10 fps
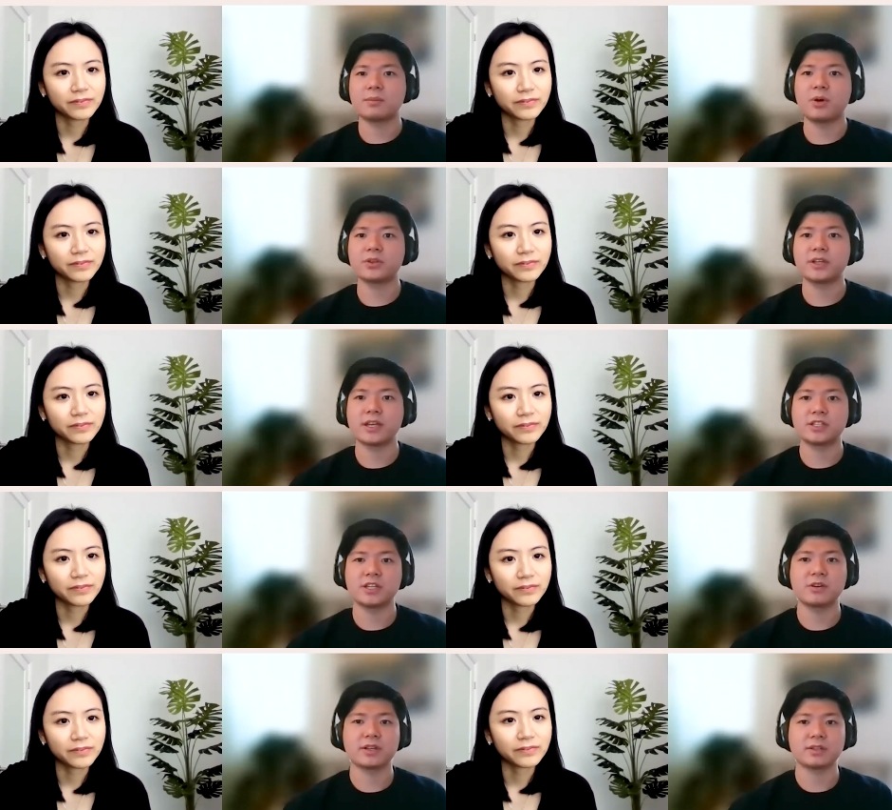Speaker 1: the modern
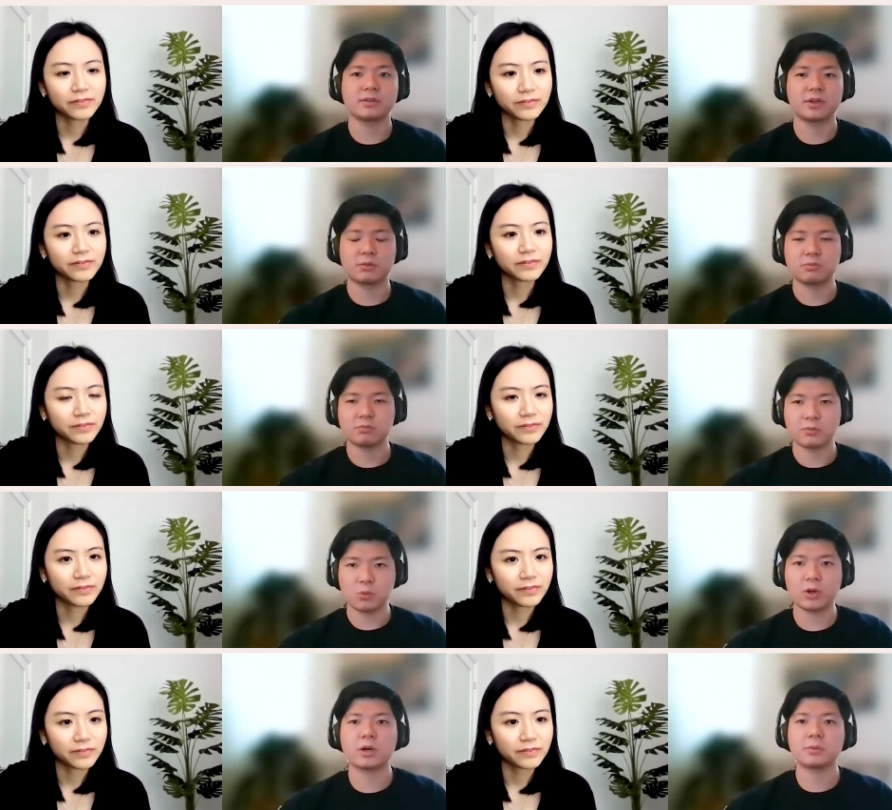engineering, you know,
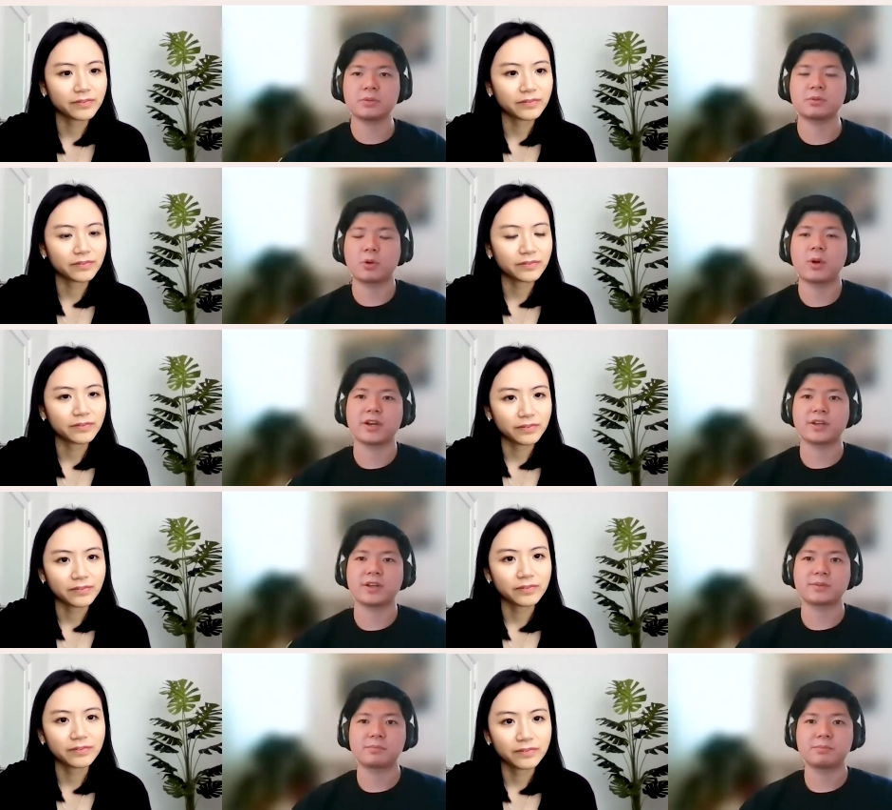world requires.
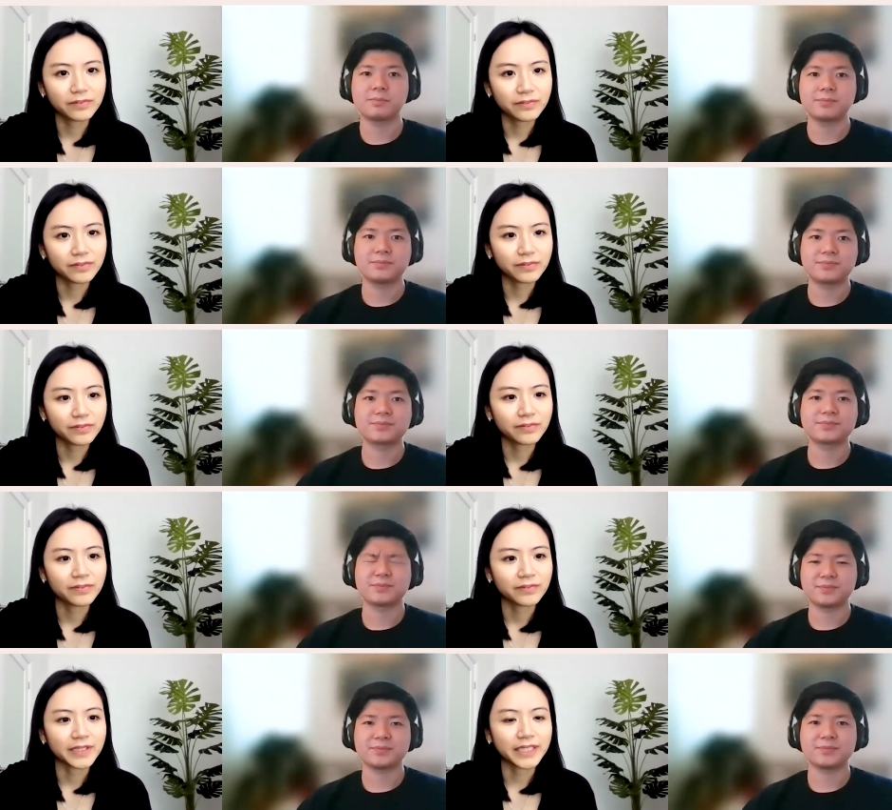
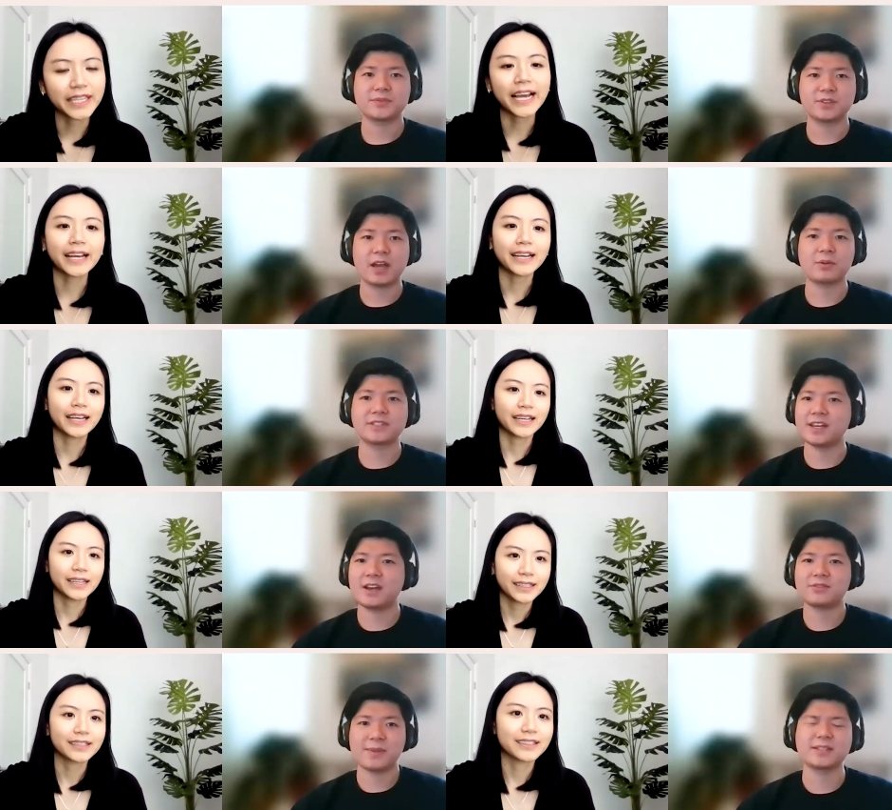Yeah. So I would say
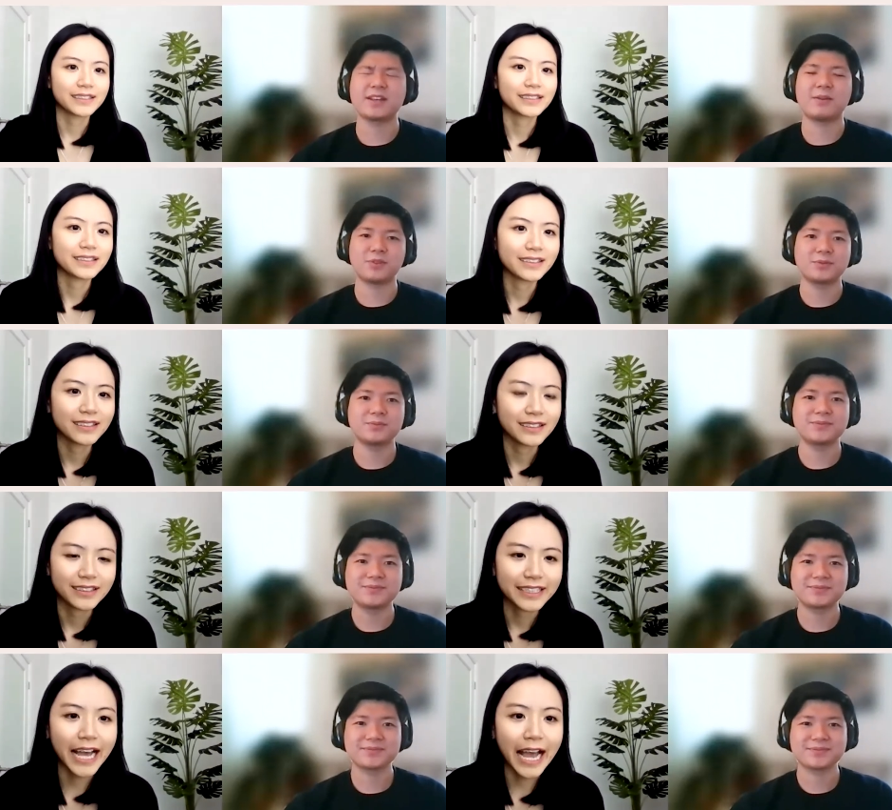that tremendously.
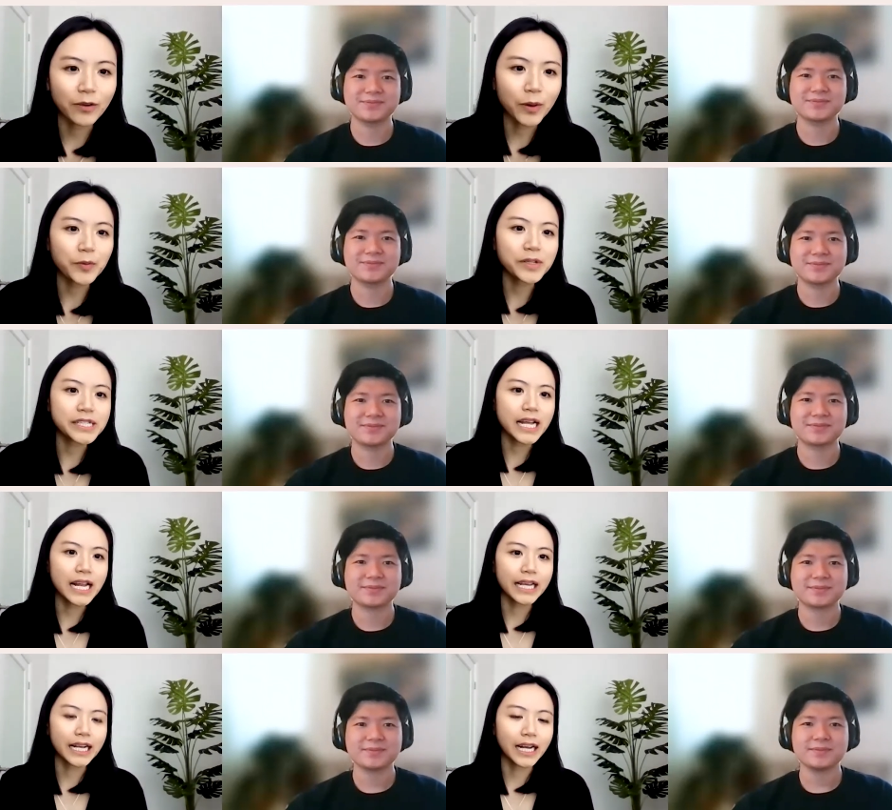
Speaker 2: Yeah, I always say
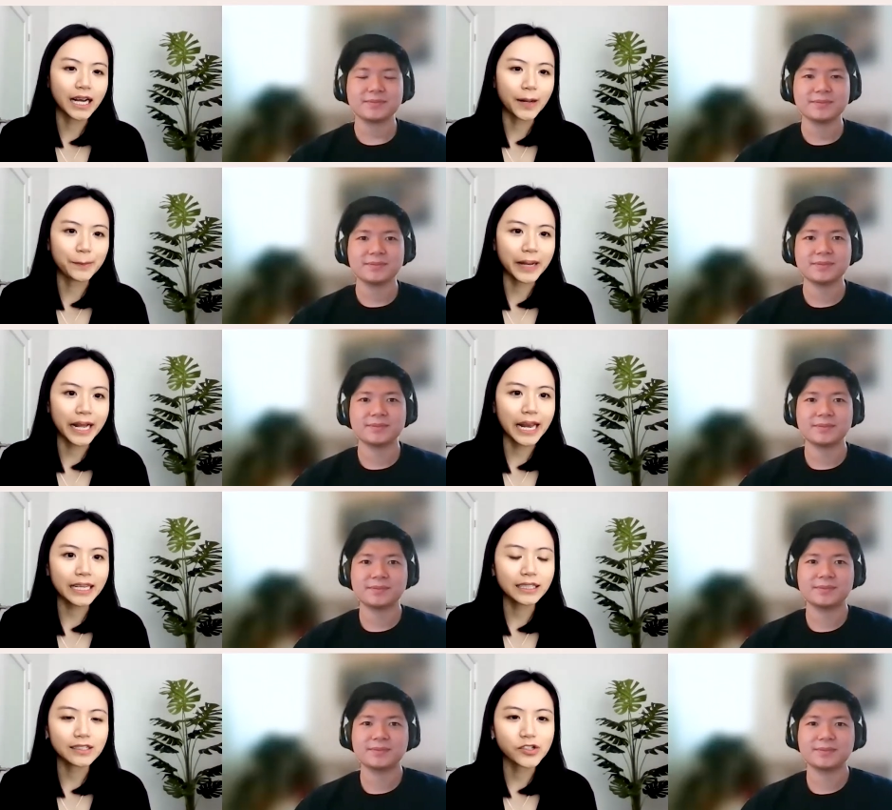like um, I
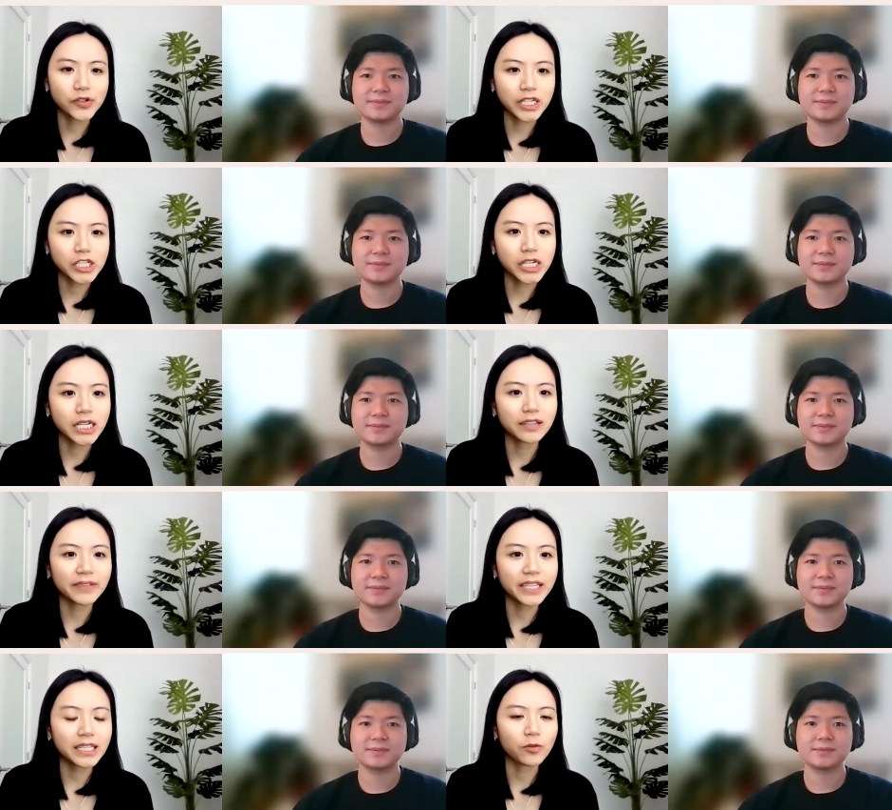like the structure
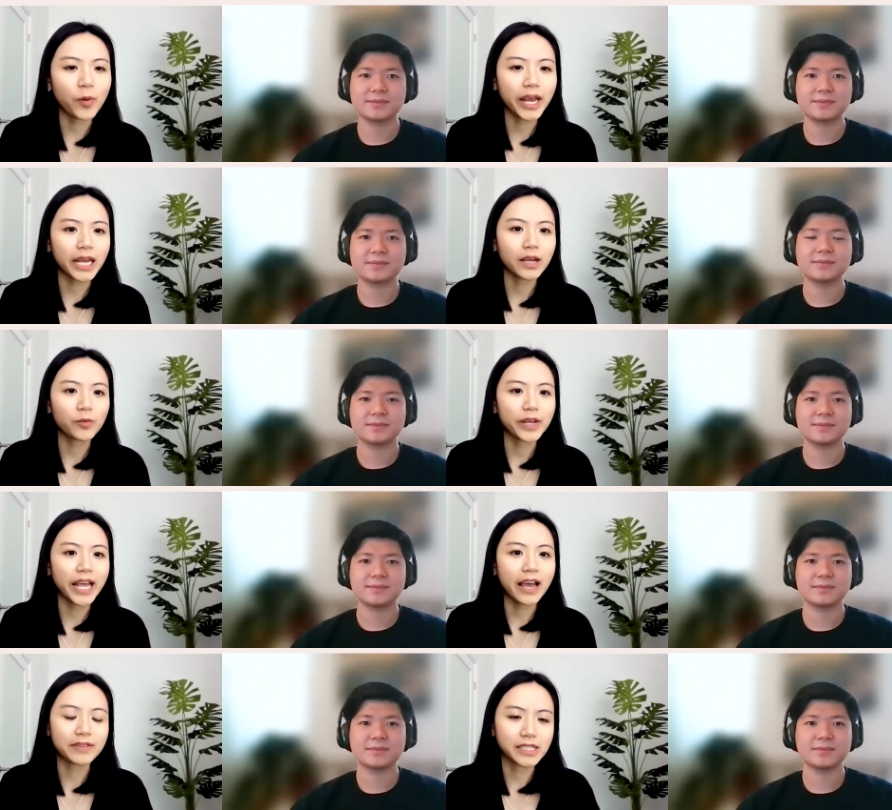of it where we
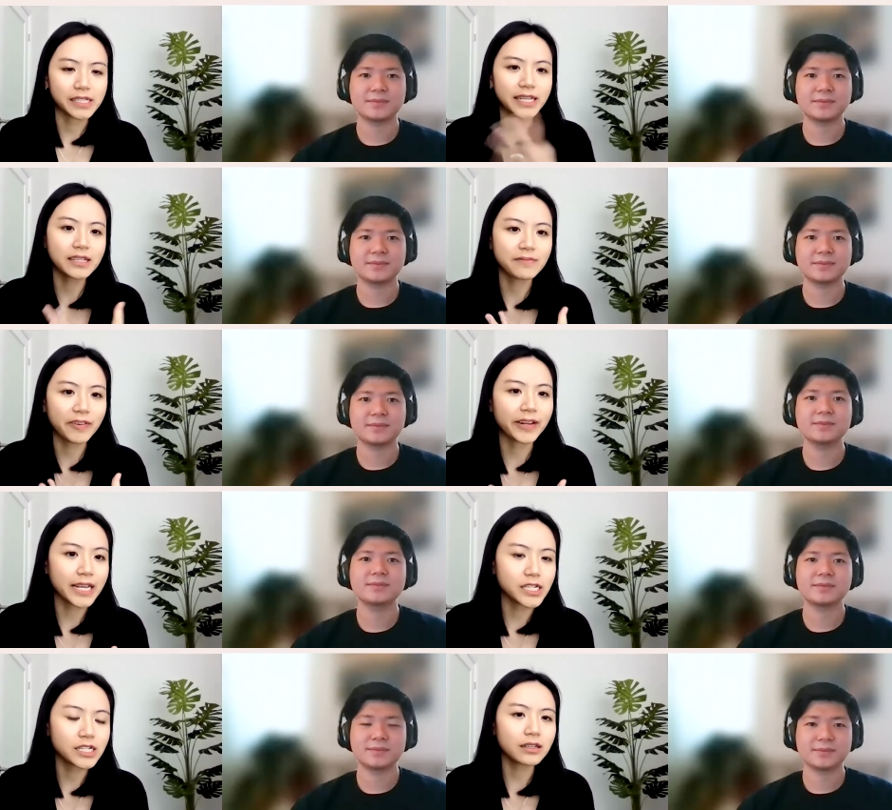have the six
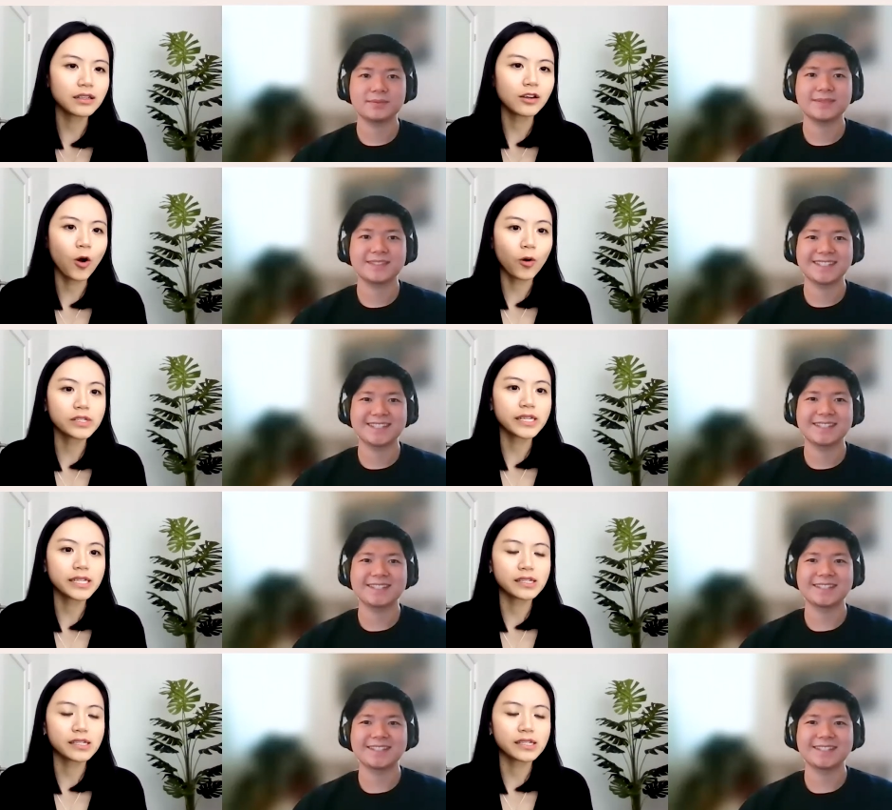foundation courses,